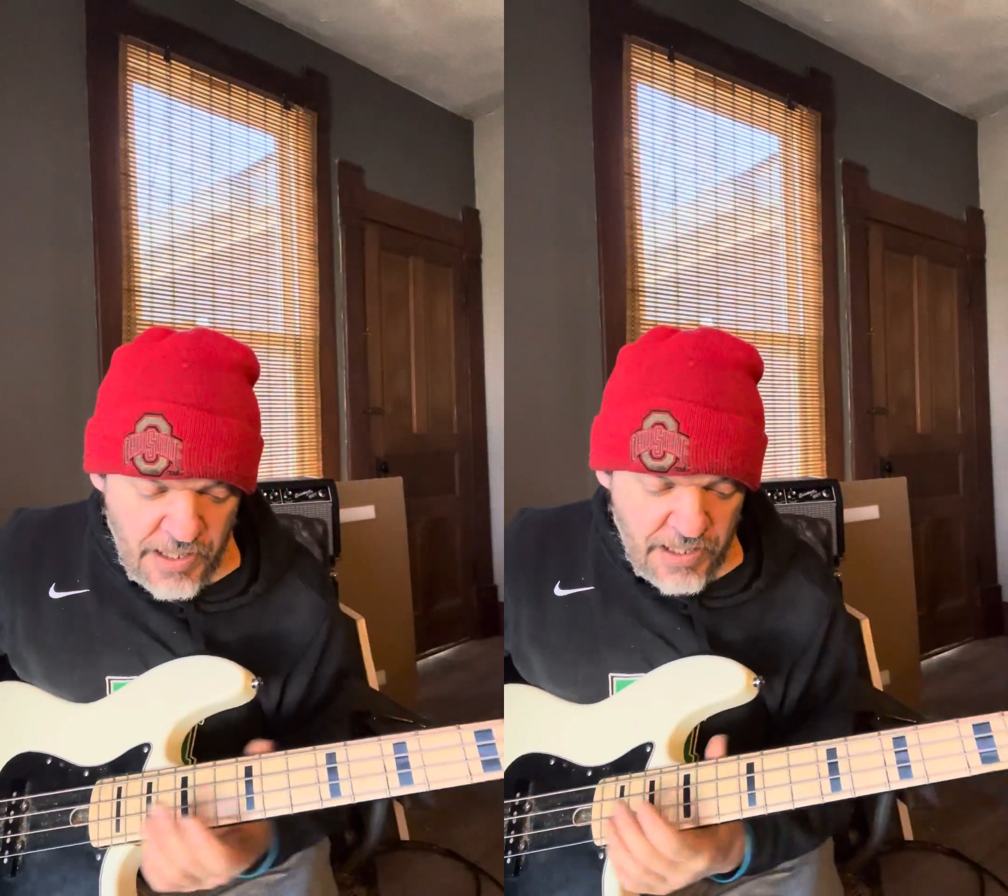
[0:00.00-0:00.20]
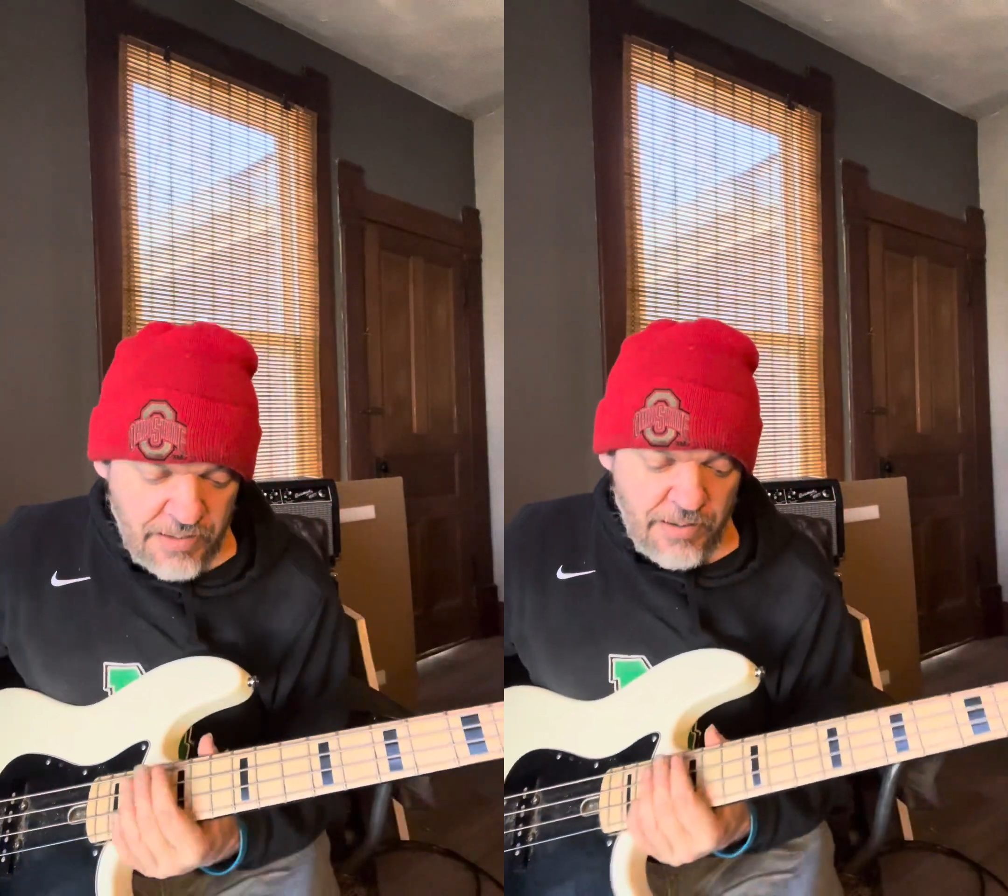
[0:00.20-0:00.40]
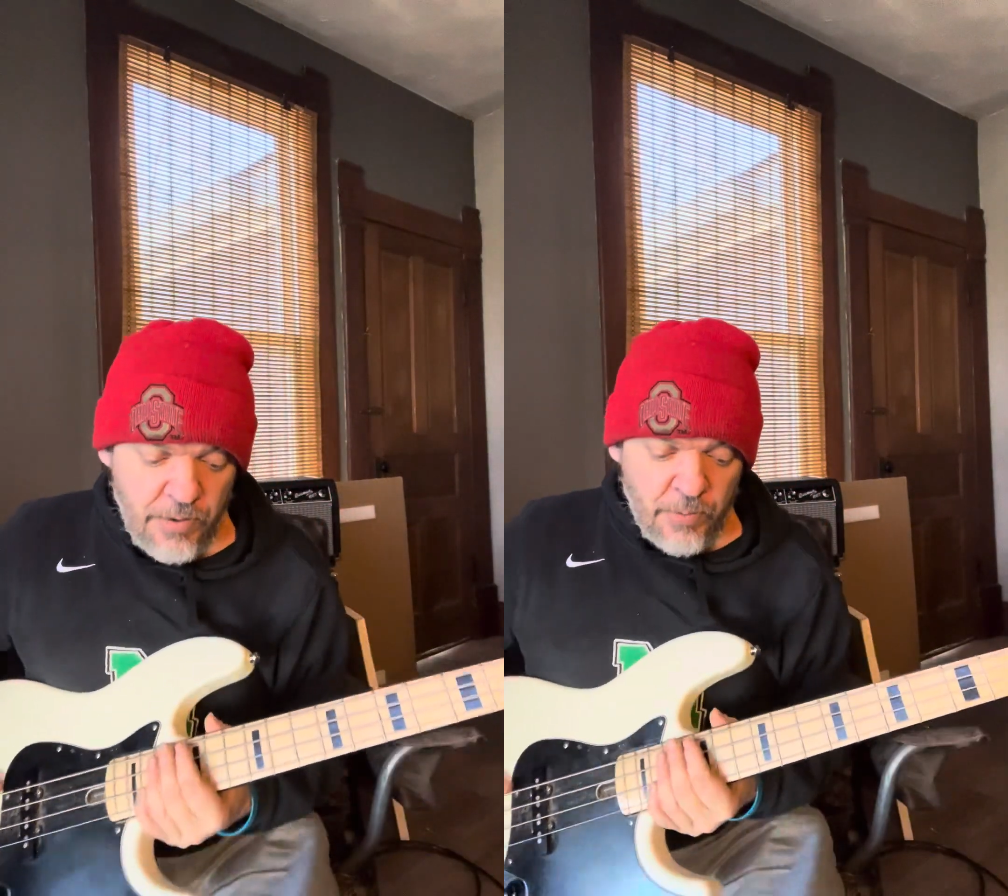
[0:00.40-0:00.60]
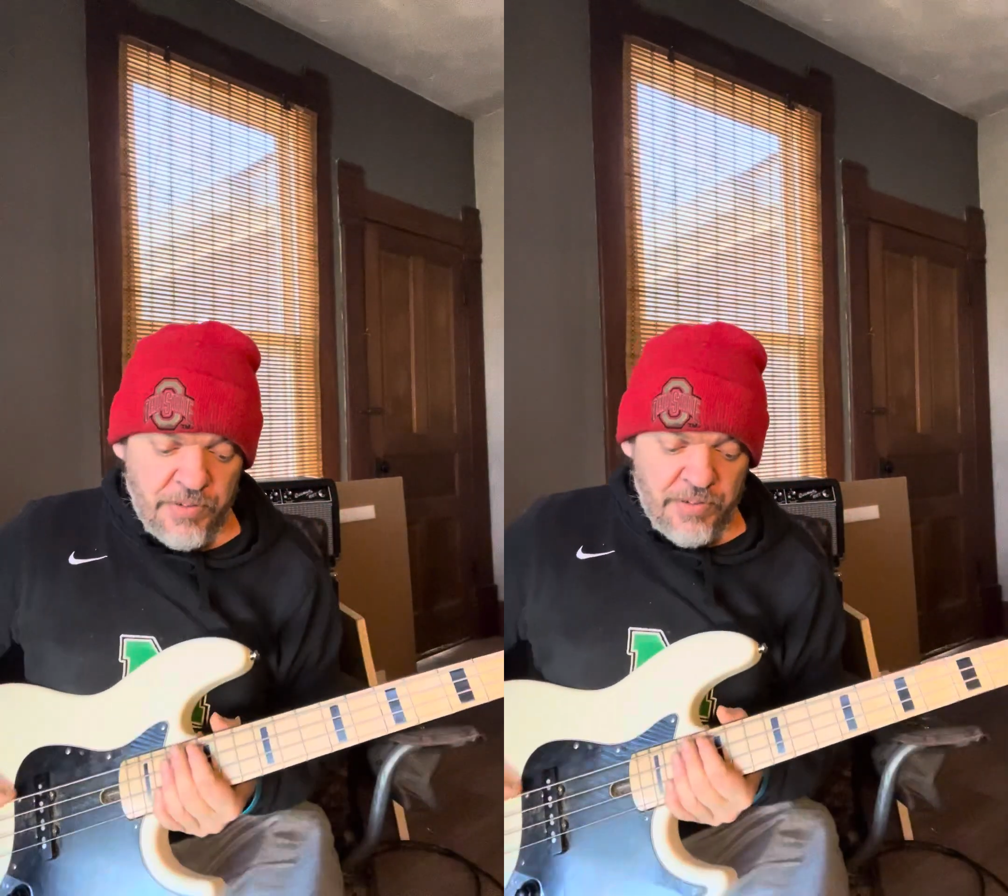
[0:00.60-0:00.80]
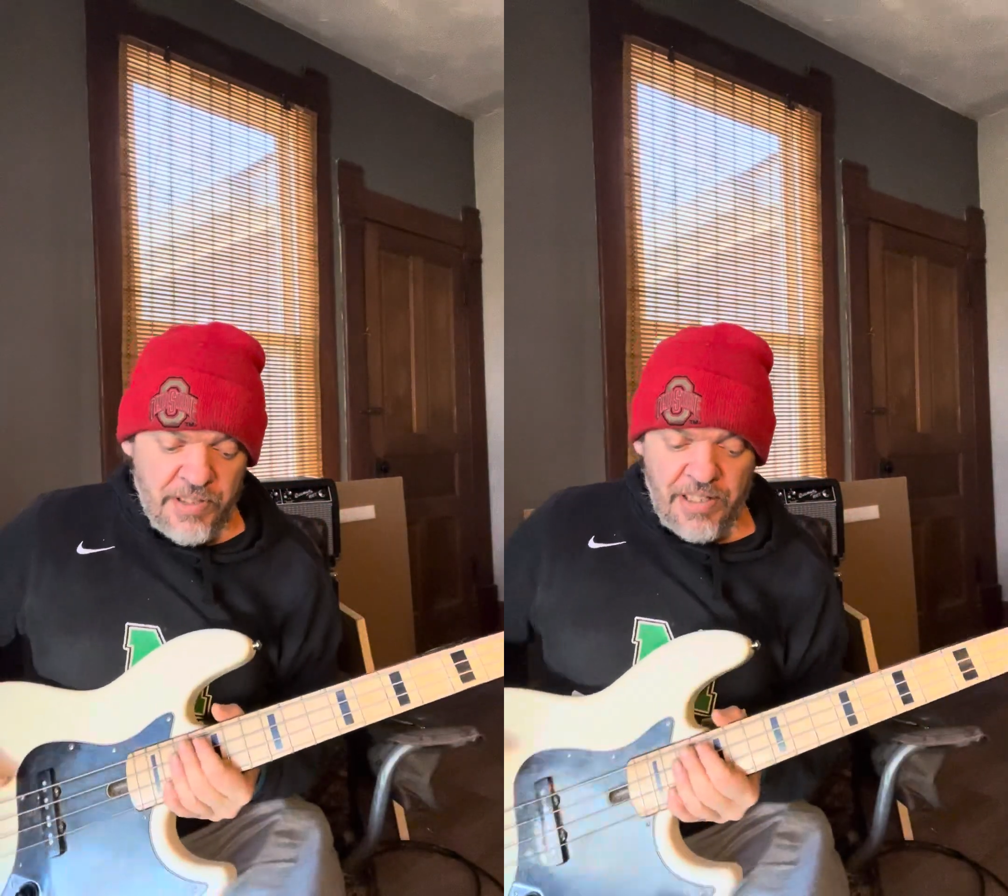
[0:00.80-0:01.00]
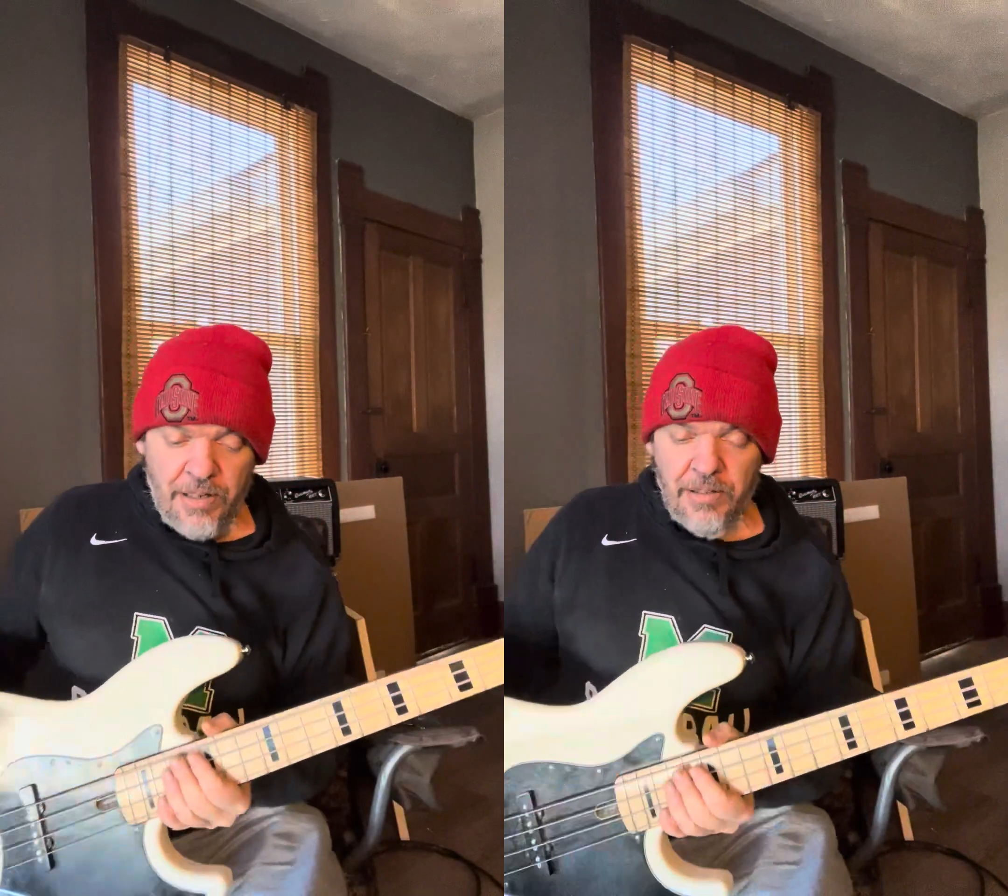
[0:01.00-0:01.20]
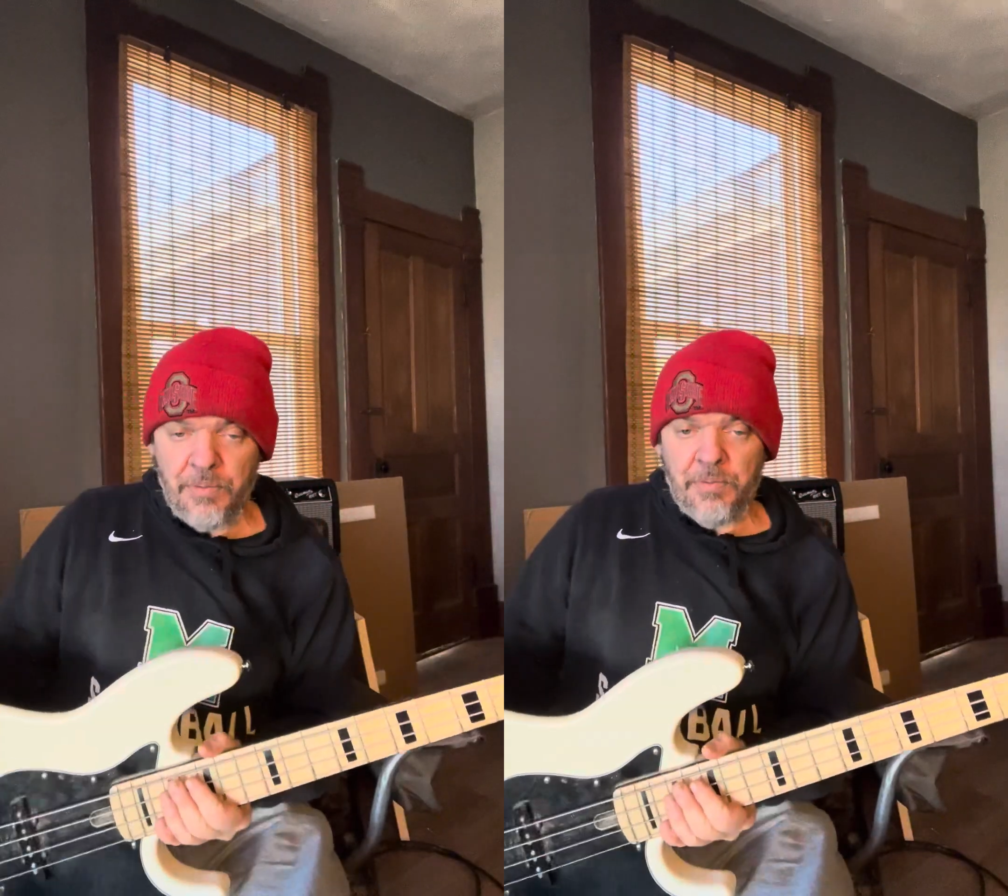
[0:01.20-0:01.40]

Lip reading: So once you get all the